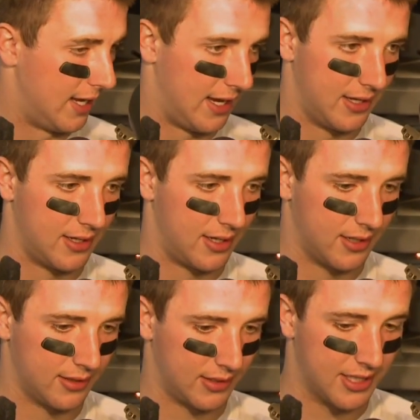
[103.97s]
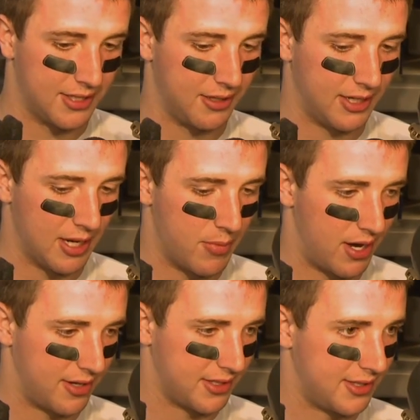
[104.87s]
and uh, continue to get
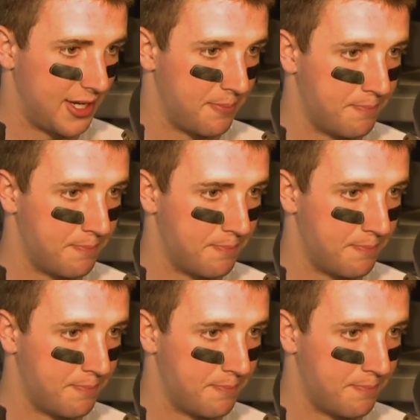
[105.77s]
better as a team.